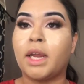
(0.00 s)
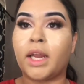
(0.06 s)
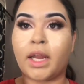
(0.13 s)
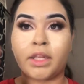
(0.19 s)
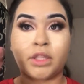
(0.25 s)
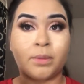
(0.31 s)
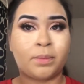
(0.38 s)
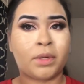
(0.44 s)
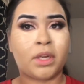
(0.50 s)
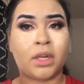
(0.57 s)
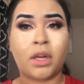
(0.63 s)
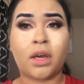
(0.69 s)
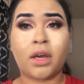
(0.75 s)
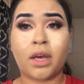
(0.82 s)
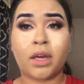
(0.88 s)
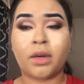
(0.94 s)
I like to put a
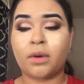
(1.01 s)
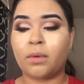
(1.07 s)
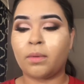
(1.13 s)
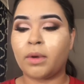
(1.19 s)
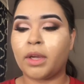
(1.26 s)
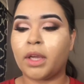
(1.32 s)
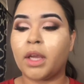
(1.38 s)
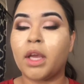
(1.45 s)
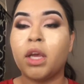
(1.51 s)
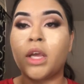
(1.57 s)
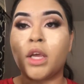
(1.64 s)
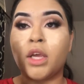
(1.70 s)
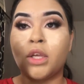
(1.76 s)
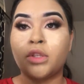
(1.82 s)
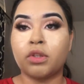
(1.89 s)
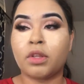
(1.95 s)
lot, I don't know why.
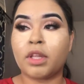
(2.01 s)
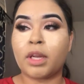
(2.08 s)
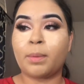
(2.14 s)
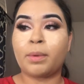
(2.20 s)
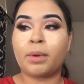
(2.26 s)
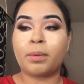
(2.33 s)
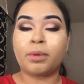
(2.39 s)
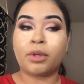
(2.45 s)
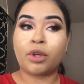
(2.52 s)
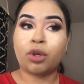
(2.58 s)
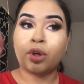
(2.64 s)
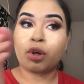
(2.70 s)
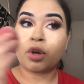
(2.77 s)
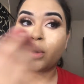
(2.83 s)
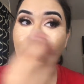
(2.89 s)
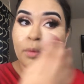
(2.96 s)
So then I'm going to be
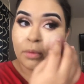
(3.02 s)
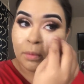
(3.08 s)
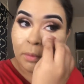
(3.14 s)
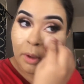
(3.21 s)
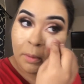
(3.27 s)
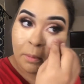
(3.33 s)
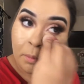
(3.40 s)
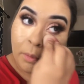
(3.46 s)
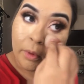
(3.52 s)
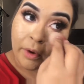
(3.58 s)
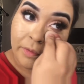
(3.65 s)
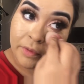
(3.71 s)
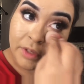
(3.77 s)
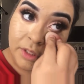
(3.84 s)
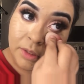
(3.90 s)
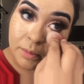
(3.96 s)
going with my
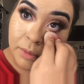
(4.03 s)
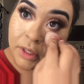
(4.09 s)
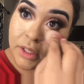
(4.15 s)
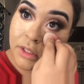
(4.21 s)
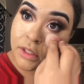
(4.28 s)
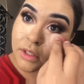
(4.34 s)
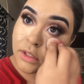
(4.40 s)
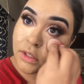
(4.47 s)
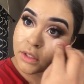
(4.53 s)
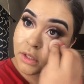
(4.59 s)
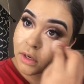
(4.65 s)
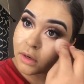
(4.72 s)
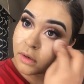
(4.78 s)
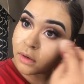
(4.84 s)
Morphe sponge.